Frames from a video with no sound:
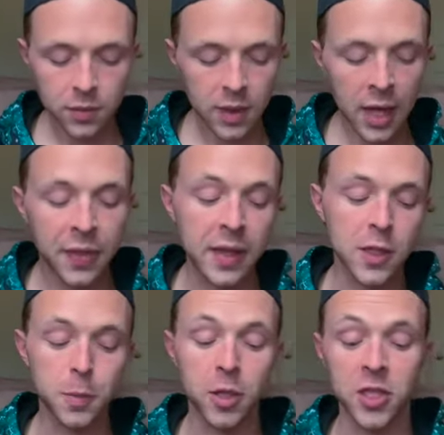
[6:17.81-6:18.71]
I think
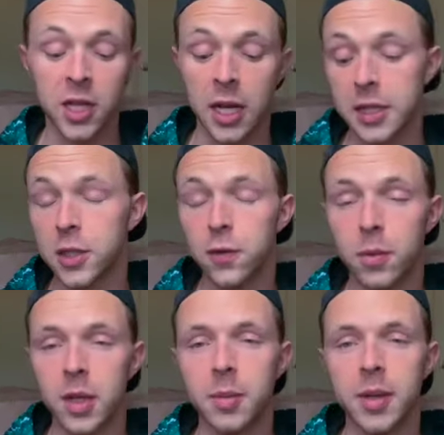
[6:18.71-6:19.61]
this person got this for
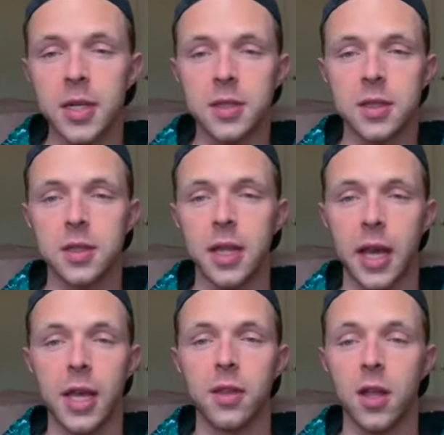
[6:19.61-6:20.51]
me because
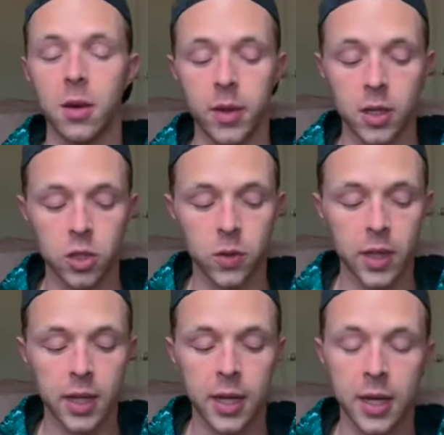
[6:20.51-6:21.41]
they thought I would enjoy
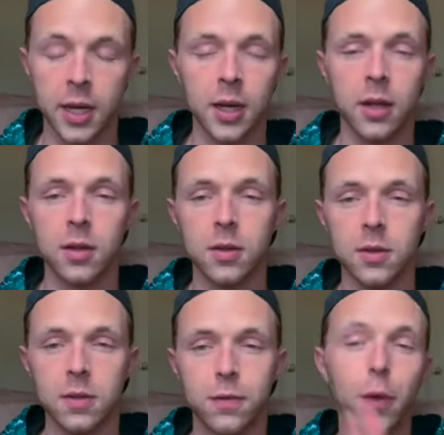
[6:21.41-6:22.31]
it, and
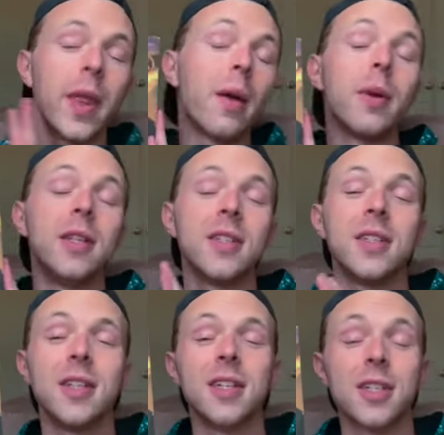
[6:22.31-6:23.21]
for that
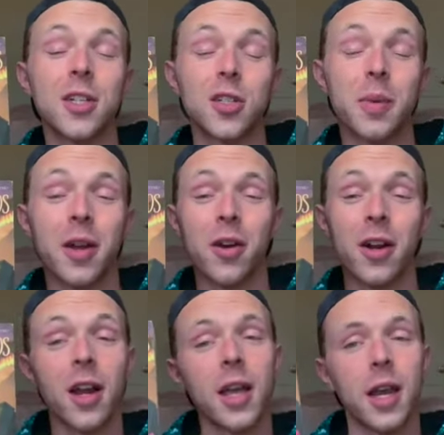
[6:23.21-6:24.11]
reason, it touched my
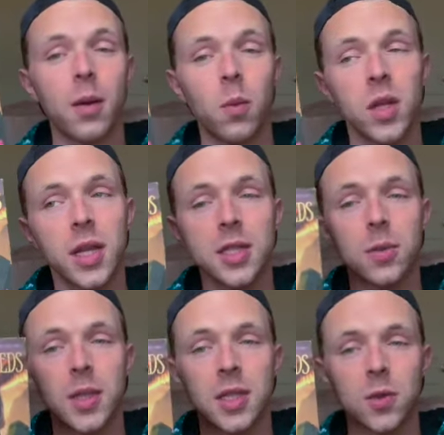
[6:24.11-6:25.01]
heart, and I would like to
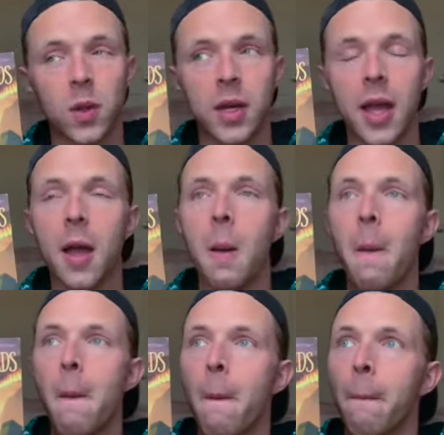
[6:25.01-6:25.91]
read this one day.
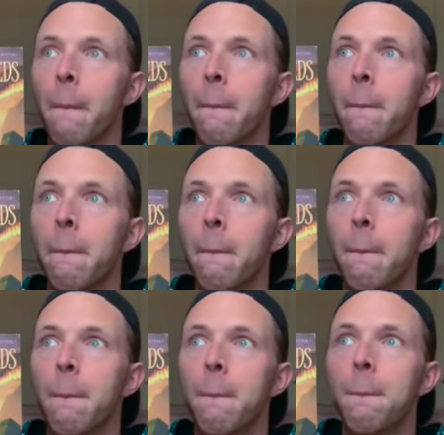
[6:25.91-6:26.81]

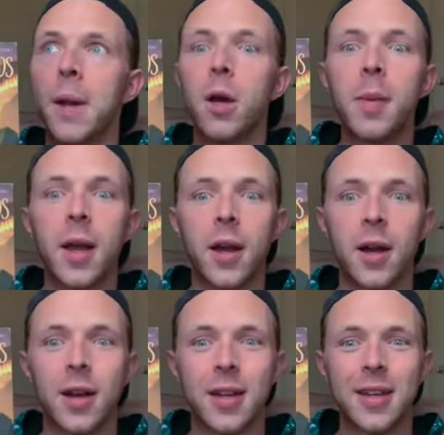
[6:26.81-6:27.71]
But oh my
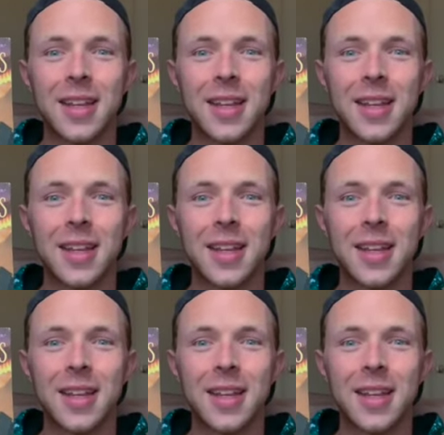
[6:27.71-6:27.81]
god,